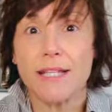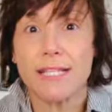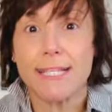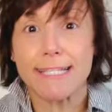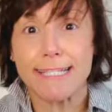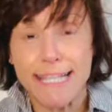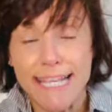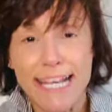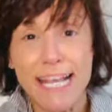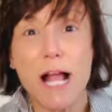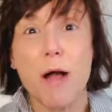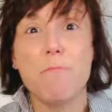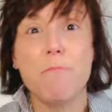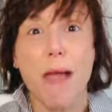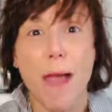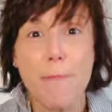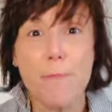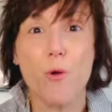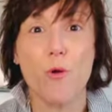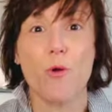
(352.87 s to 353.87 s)
seeing a
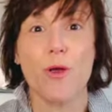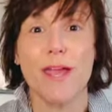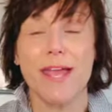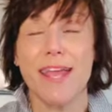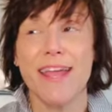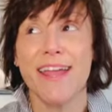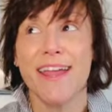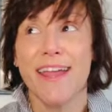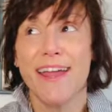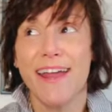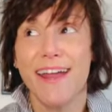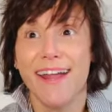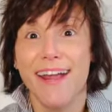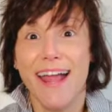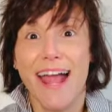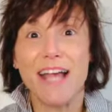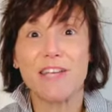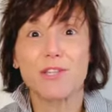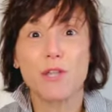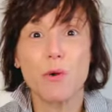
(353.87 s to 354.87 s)
memory
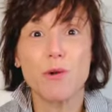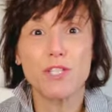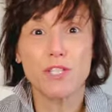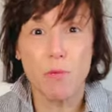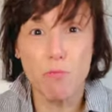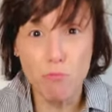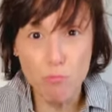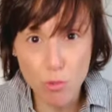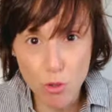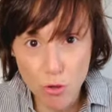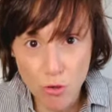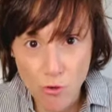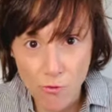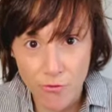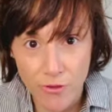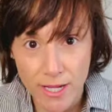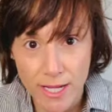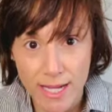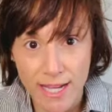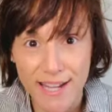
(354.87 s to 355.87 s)
as though it's a
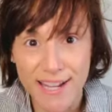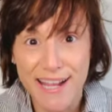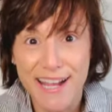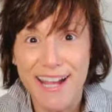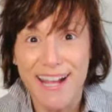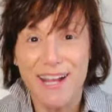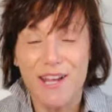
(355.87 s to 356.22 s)
movie.